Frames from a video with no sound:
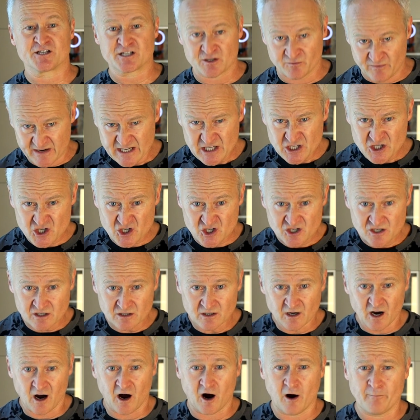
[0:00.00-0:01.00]

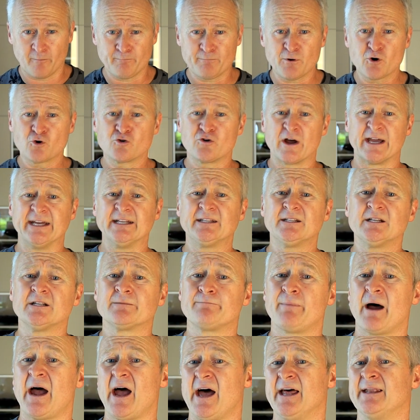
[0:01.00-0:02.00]
switch
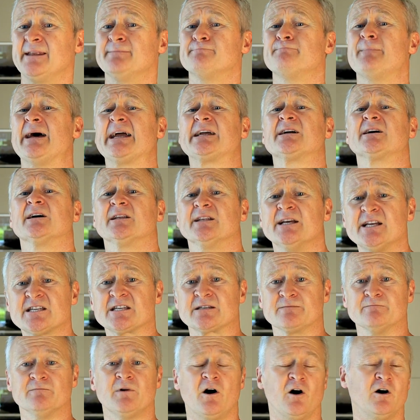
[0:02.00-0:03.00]
operated by a
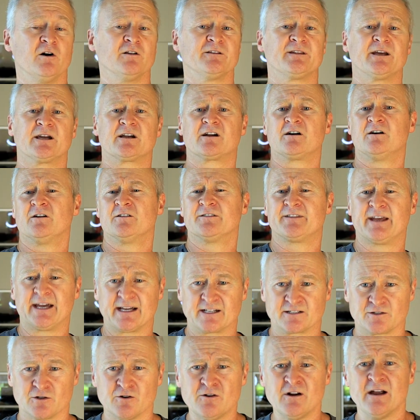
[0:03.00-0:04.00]
mechanism on the
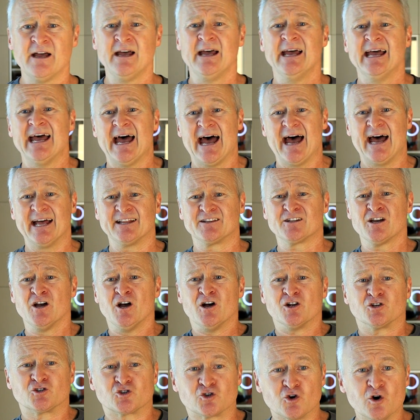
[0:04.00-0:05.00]
conductor,
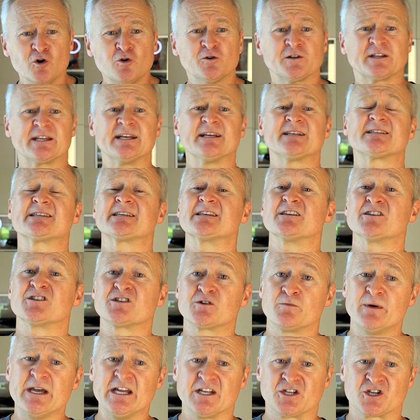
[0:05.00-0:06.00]
and through
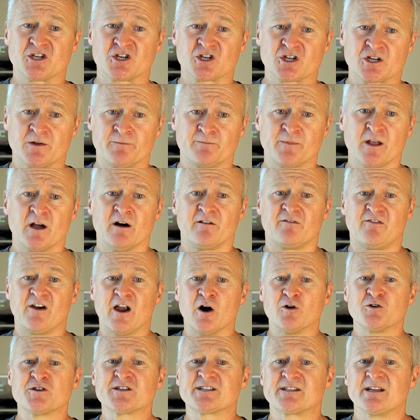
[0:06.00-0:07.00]
this switch
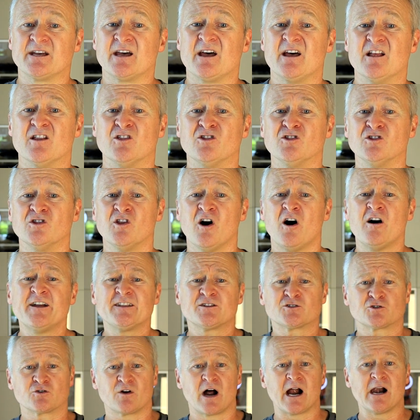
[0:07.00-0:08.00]
flows the
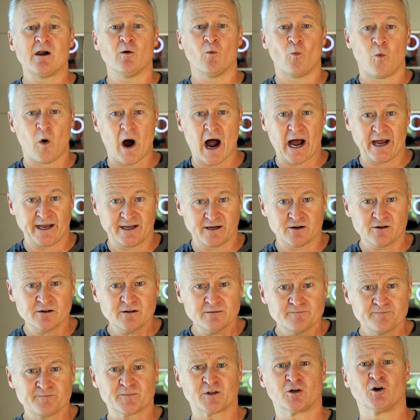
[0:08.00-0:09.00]
neutral
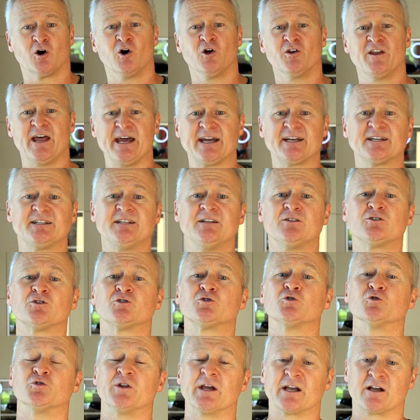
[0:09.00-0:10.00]
wire connected
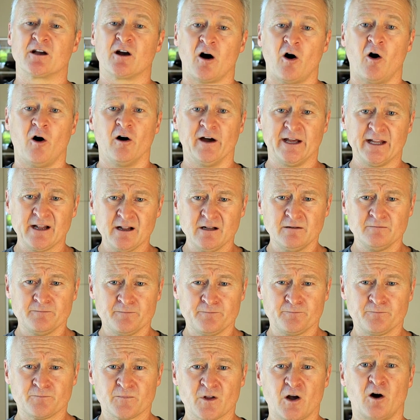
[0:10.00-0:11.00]
to the coil
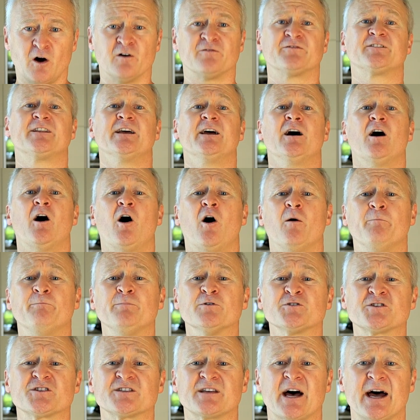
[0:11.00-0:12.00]
of the
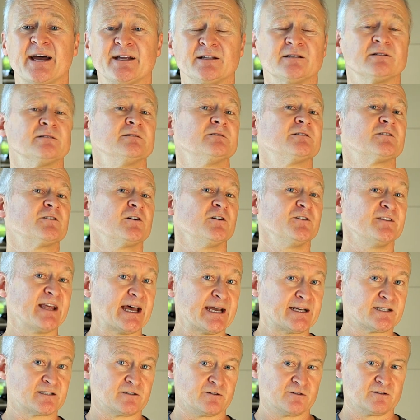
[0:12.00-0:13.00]
opposite
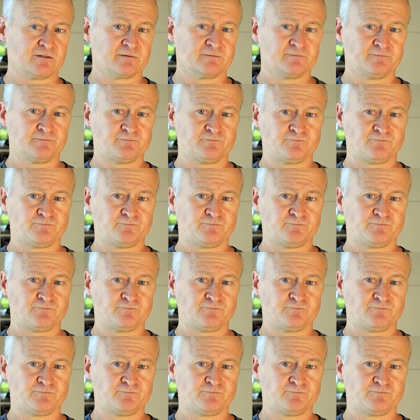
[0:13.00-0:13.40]
conductor.